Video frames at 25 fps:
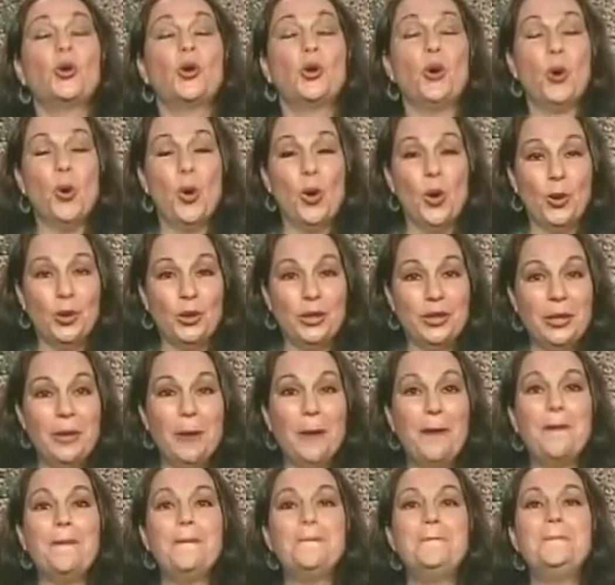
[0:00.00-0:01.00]
Con
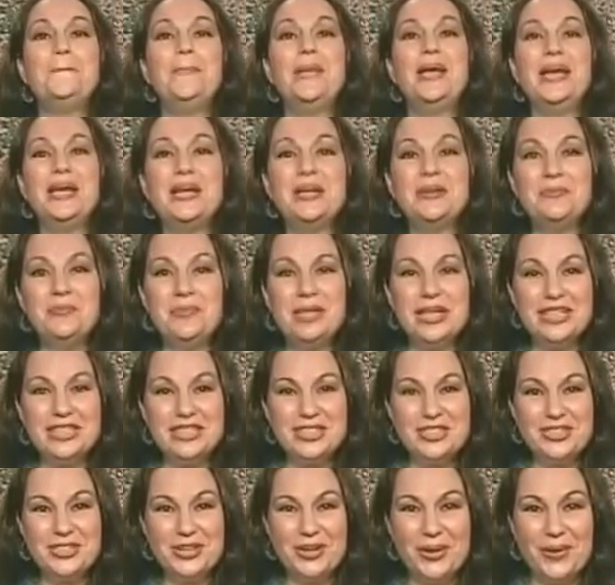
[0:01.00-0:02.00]

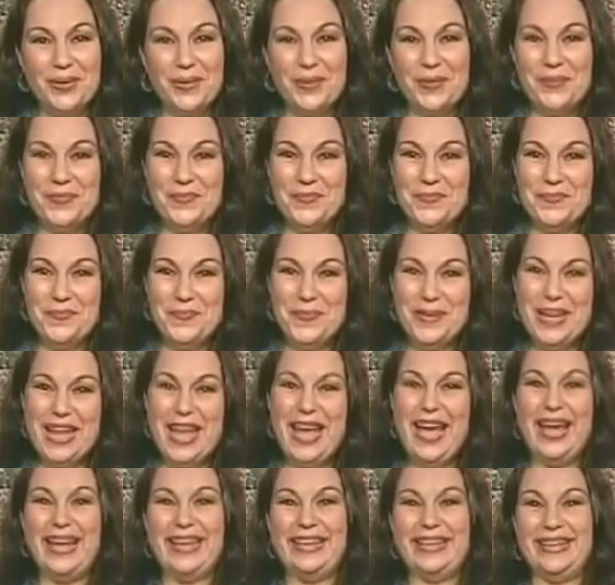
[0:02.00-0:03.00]
permiso.
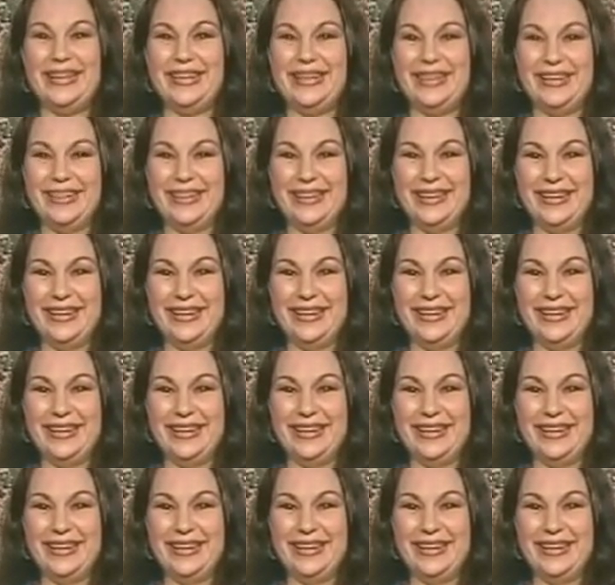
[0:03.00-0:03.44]
Bien.